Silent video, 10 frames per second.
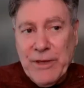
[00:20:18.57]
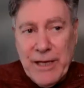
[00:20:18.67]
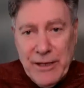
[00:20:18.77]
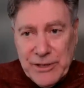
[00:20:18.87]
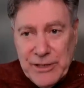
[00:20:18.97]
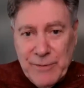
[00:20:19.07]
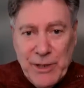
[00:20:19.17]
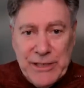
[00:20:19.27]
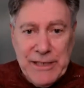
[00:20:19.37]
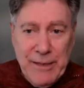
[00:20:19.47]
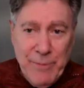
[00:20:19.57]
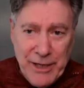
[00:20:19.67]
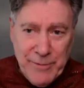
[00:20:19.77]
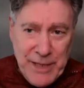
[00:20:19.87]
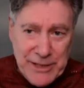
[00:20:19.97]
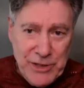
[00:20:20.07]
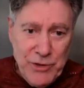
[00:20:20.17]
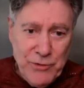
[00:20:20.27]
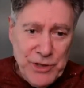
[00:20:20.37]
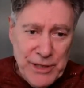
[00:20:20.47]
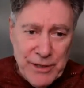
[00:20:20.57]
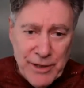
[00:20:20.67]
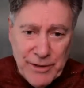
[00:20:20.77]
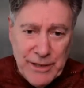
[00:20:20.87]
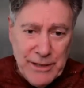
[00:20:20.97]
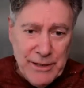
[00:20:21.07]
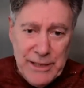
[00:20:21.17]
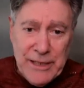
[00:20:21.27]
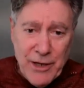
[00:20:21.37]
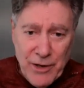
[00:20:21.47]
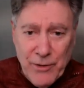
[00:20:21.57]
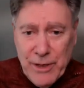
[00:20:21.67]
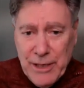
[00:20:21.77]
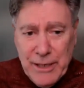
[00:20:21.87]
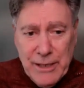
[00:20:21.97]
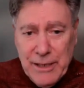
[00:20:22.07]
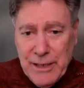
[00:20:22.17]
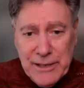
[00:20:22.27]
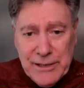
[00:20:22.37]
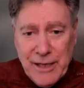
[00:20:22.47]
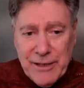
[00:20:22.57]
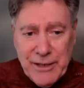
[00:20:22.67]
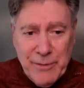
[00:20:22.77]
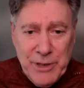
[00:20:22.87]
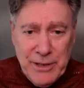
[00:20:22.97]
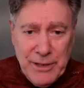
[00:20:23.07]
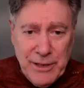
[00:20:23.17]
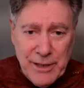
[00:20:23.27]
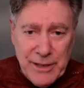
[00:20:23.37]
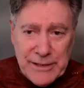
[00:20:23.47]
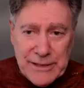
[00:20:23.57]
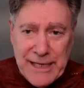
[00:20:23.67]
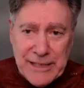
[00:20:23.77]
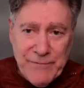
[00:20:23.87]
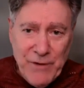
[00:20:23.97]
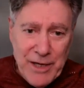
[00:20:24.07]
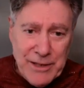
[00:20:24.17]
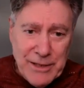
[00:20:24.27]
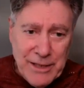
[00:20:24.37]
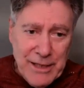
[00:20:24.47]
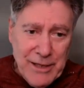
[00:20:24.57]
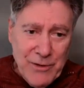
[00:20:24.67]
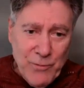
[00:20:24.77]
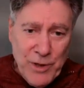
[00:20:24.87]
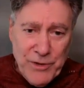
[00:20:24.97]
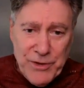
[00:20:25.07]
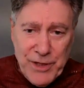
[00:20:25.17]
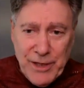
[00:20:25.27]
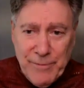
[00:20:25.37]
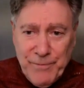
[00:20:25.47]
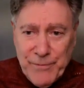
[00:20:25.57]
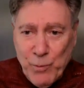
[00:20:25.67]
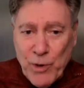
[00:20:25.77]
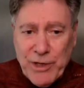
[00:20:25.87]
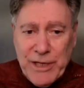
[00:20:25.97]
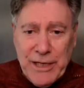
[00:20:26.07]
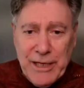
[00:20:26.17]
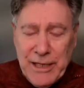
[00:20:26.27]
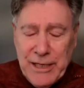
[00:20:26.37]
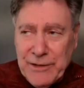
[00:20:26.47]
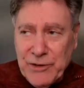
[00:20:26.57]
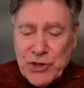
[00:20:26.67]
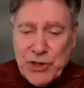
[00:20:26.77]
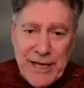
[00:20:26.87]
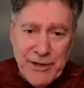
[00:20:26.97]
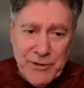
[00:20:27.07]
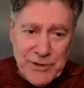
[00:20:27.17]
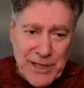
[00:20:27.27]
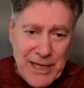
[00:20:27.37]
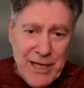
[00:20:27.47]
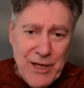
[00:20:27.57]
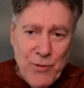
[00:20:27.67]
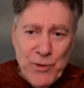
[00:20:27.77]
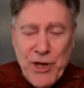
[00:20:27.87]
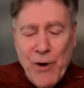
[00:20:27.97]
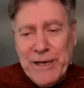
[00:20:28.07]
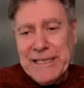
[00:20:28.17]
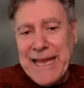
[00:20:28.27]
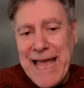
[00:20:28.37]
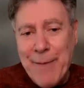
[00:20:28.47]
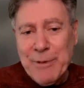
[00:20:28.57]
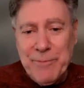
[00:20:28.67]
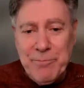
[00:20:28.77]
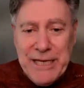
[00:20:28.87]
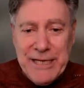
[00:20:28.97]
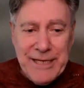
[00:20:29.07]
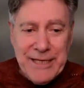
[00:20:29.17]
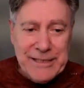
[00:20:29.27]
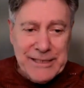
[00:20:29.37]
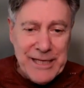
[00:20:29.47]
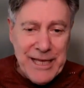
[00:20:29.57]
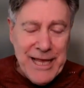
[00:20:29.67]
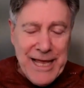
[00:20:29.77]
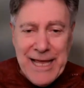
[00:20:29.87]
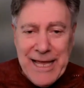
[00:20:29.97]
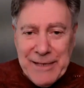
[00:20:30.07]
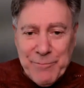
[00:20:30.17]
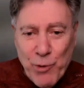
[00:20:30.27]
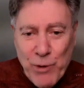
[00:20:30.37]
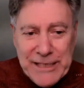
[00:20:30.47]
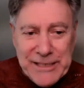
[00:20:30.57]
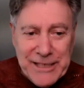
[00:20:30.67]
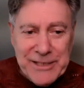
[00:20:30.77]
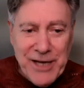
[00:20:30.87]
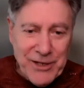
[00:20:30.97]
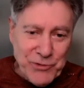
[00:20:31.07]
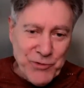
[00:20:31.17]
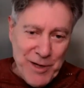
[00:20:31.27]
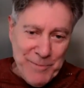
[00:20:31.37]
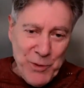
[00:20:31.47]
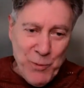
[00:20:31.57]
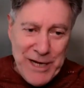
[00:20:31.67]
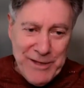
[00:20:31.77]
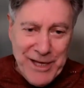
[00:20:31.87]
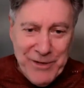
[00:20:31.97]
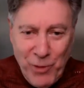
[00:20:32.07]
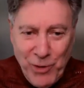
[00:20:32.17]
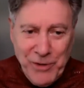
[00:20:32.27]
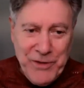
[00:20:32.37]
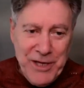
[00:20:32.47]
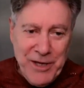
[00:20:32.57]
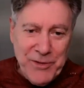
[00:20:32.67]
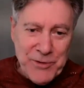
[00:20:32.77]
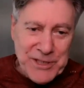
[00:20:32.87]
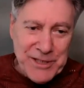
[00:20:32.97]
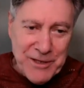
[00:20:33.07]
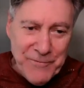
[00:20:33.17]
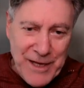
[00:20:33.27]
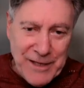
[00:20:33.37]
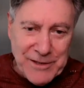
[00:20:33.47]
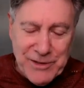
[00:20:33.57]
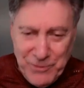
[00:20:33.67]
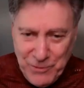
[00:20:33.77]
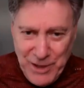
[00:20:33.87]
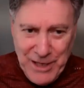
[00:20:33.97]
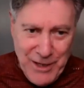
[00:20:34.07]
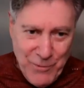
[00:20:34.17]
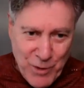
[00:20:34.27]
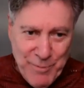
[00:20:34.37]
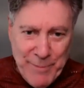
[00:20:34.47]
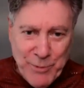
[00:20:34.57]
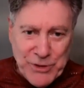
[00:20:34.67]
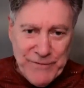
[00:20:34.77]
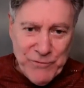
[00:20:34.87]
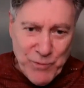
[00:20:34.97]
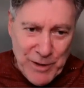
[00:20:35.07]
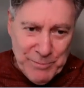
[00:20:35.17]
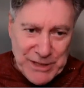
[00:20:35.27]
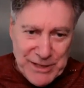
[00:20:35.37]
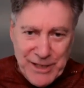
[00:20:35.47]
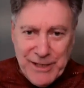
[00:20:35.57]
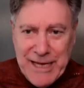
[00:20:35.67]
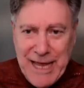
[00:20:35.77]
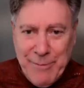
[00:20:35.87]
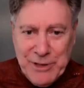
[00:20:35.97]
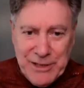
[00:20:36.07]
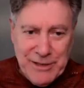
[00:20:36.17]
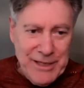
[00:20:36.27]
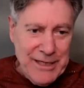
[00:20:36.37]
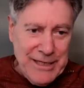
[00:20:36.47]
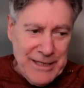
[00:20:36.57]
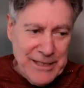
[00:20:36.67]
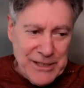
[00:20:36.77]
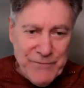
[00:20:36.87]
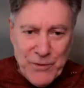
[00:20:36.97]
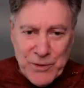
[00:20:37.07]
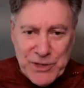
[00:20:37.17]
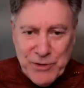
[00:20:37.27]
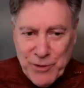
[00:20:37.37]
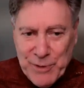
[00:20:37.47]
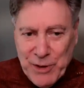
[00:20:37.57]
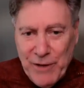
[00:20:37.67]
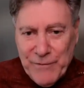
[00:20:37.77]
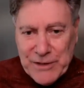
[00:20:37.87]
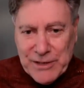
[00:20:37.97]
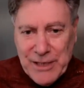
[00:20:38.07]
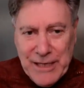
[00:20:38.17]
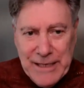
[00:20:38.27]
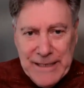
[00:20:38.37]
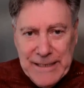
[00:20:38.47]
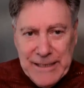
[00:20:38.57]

everything else that you might say about him, has a huge ego. ego. He's not going to be uh, satisfied with um, working in the shadows with going to cabinet meetings and praising Donald Trump the way that all of the other sycophants who were members of Trump's uh, cabinet in his first term in office.